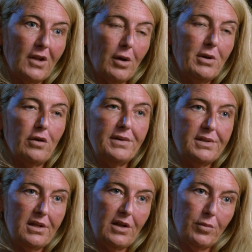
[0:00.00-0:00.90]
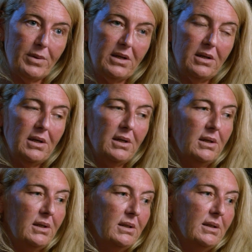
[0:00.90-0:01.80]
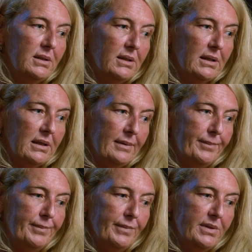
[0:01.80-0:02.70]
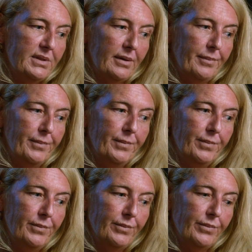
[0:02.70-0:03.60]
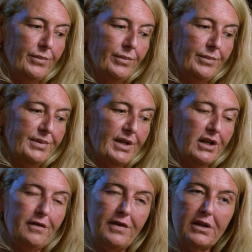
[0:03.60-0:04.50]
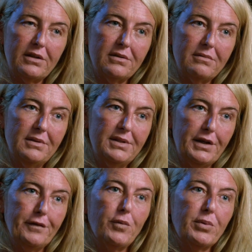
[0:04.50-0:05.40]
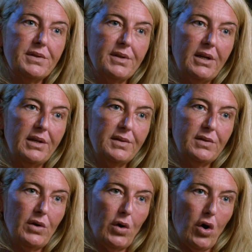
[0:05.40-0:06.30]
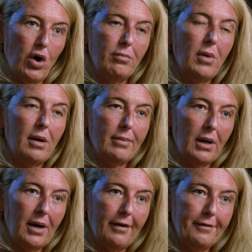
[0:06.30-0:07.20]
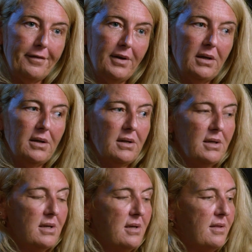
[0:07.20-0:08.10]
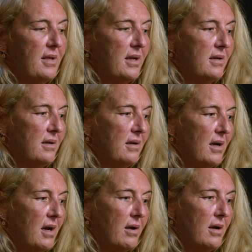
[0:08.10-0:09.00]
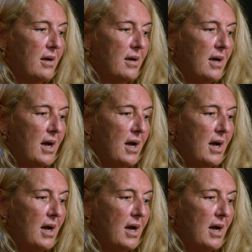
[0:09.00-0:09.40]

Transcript: I mean, obviously, there'll be um, some significant civil proceedings on my behalf that are